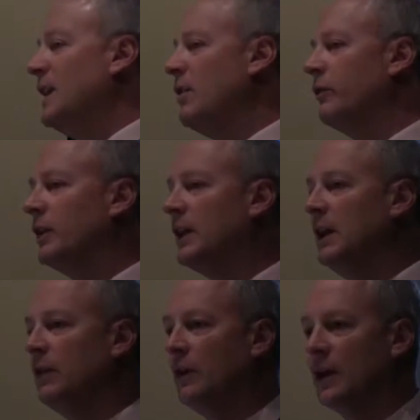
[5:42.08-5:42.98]
And here's the
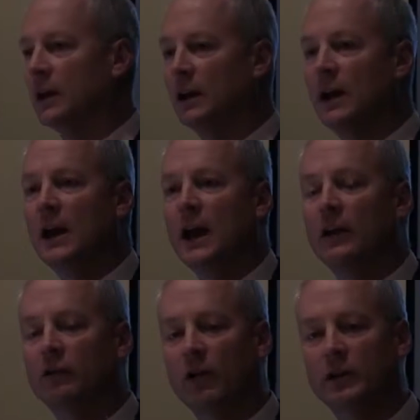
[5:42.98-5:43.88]
key thing.
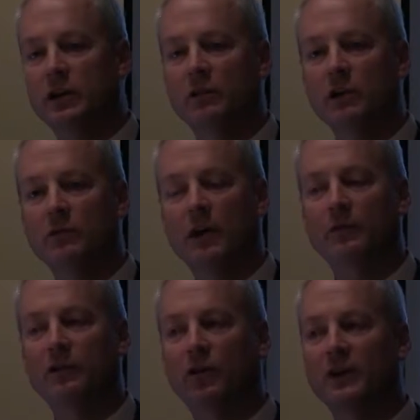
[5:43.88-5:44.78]
It's criterion
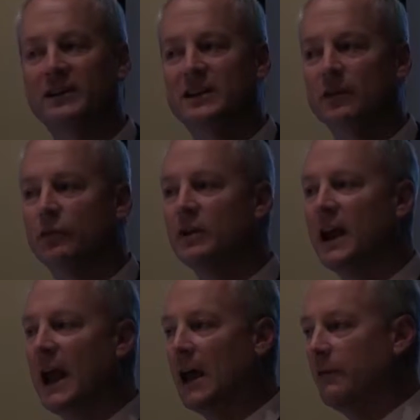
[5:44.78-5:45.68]
reference on different
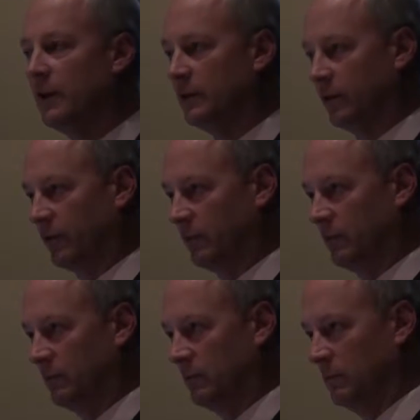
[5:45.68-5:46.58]
evidence.
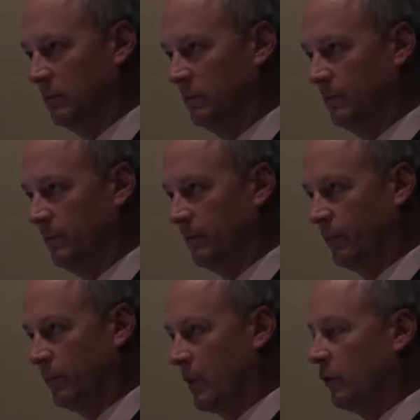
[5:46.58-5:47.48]

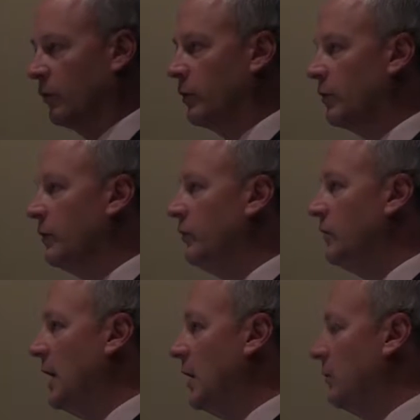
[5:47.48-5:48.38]
So there are
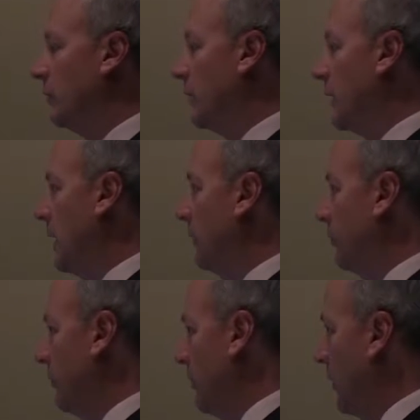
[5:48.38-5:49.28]
standards that kids
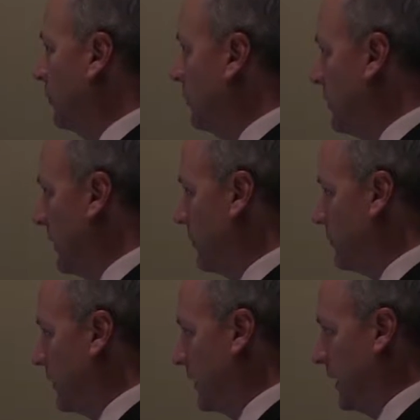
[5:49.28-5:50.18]
are supposed to
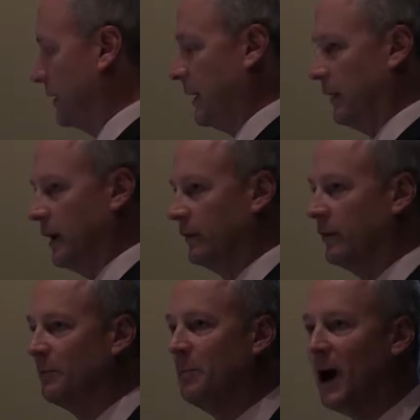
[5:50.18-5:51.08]
demonstrate to get that
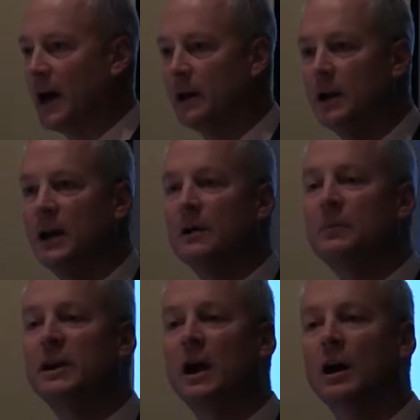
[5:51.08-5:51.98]
license, but
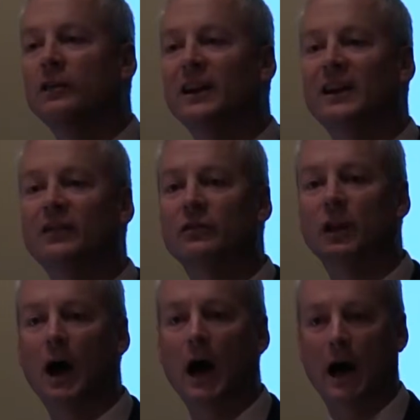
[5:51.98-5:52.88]
because it is
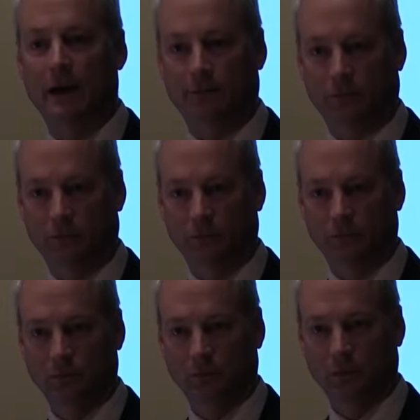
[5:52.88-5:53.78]
live,
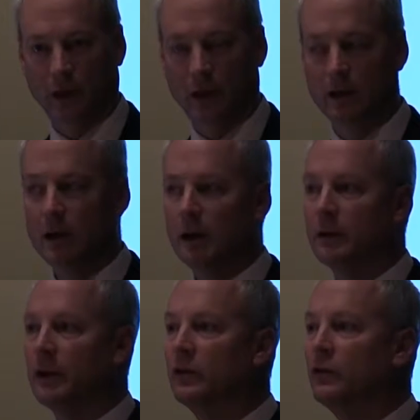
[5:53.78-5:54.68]
okay,
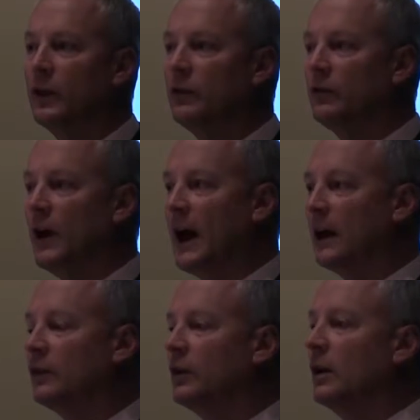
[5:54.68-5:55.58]
let's face
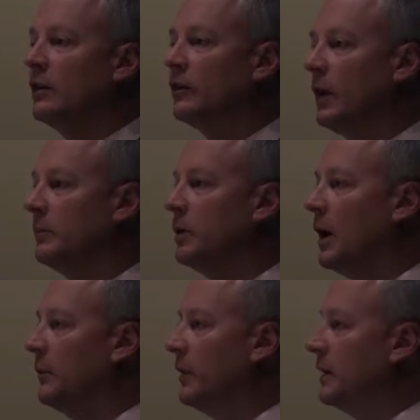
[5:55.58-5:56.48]
facts,
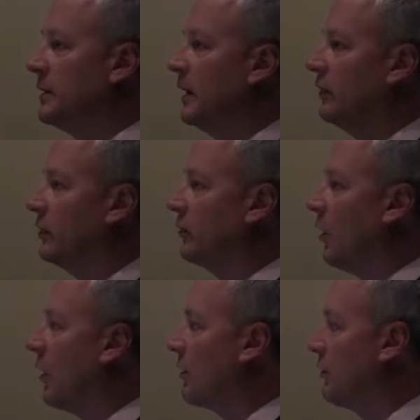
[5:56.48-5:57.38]
sometimes that test is
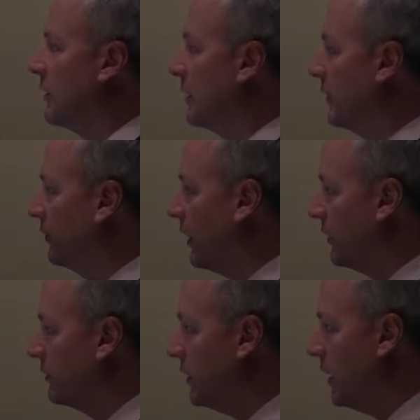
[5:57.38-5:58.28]
harder than it is at
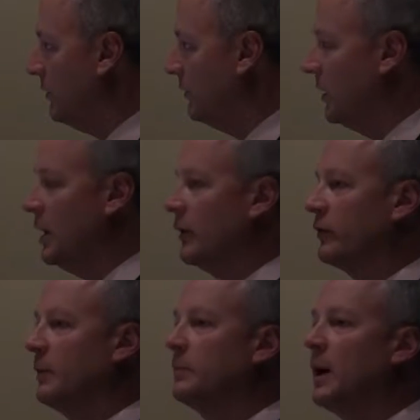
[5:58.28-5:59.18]
other times.
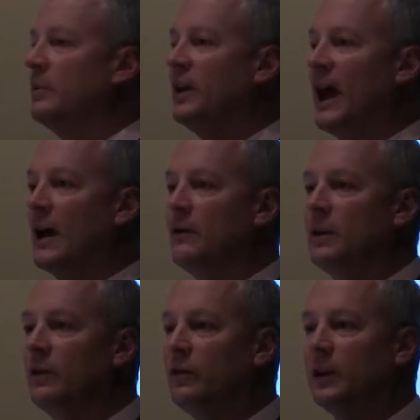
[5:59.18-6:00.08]
Sometimes the
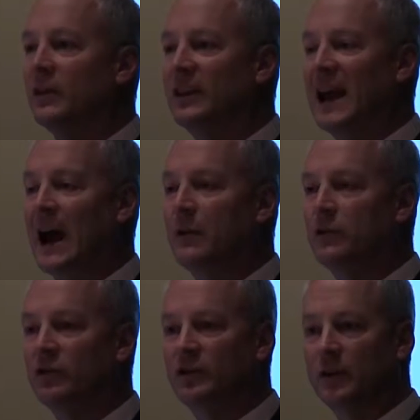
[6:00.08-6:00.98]
evidence that is
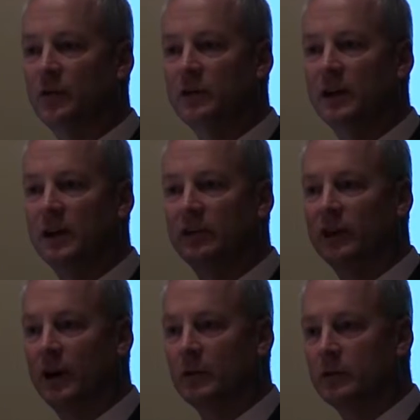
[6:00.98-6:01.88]
gathered is different than it is
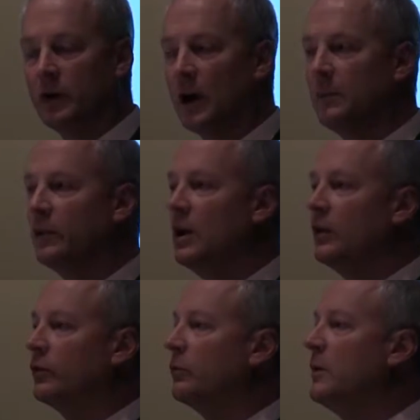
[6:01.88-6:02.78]
at other times.
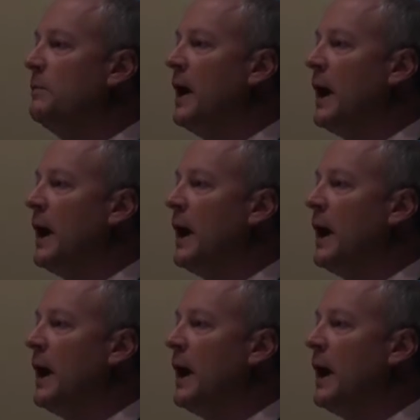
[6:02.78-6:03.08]
So we